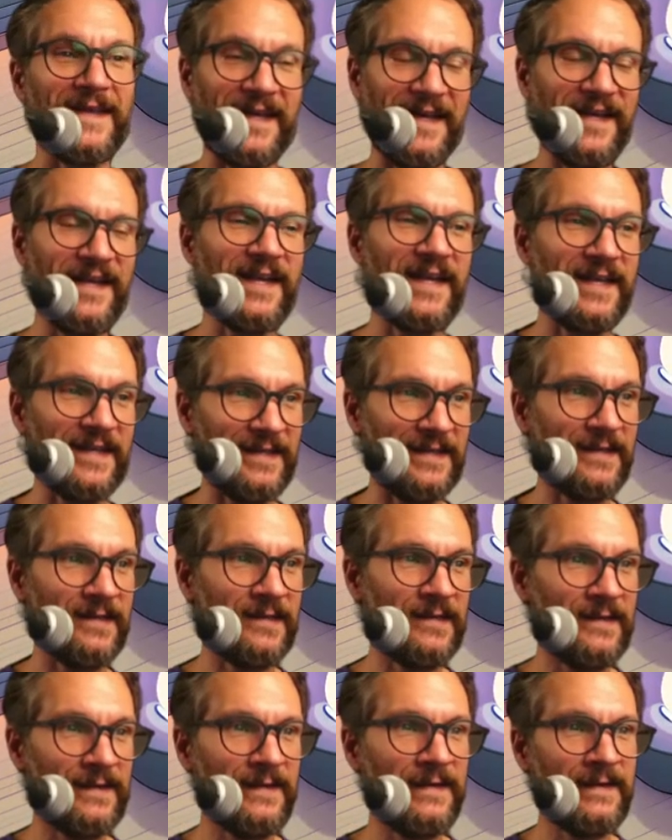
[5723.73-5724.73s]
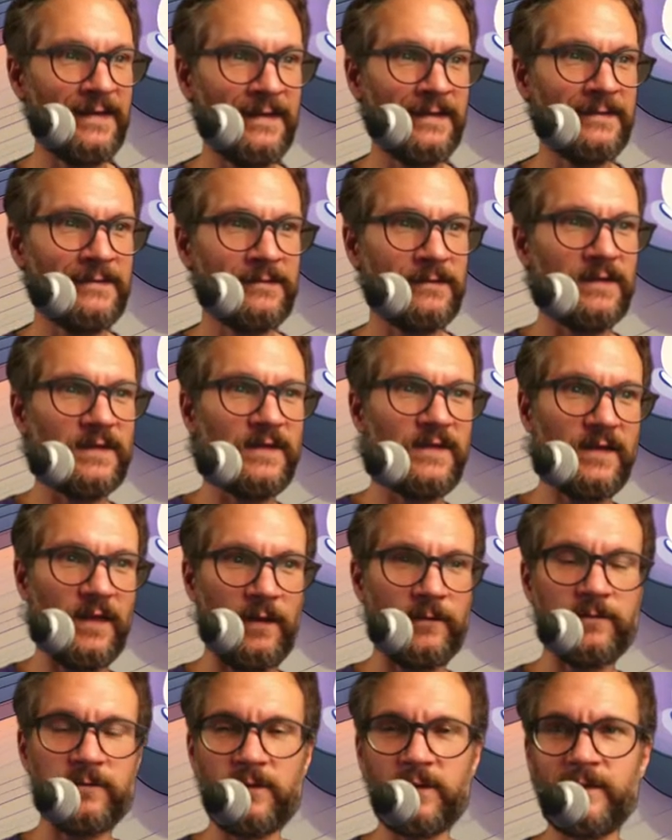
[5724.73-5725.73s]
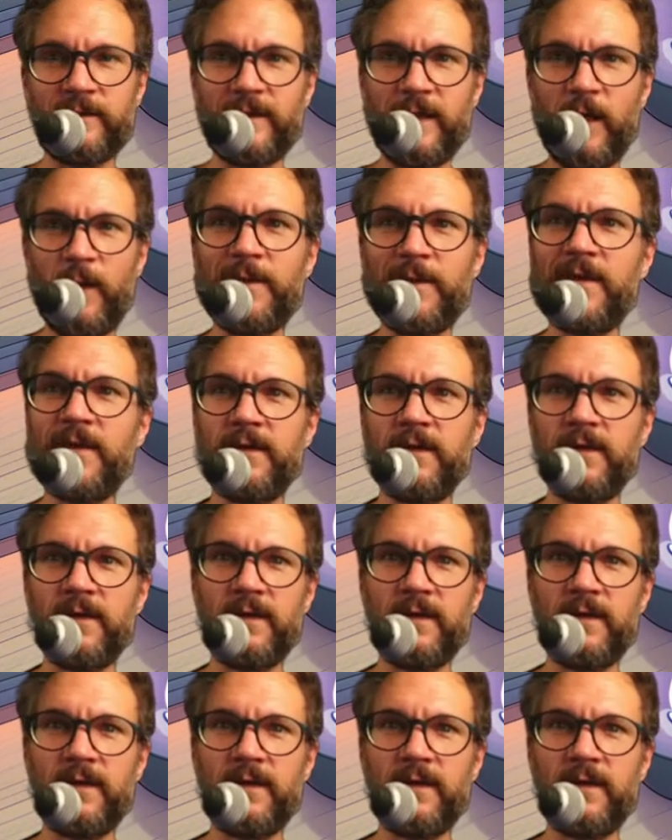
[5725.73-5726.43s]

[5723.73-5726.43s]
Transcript: and stuff would have helped